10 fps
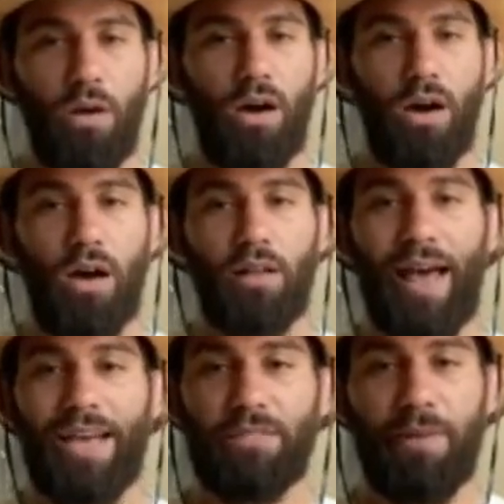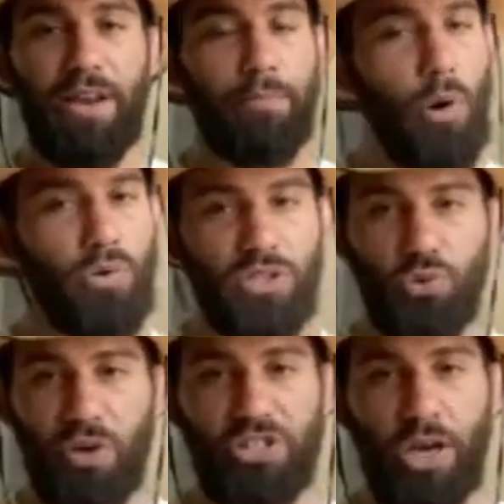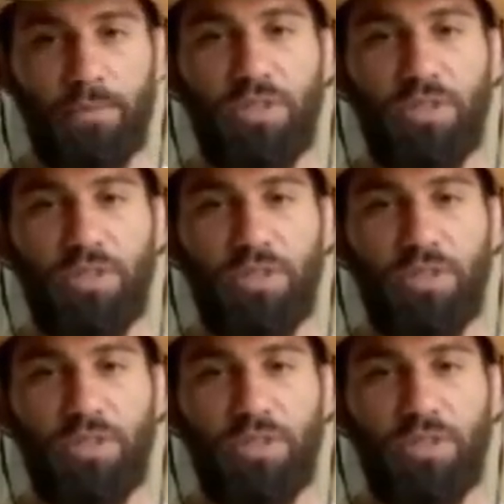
last minute opponent switch ups,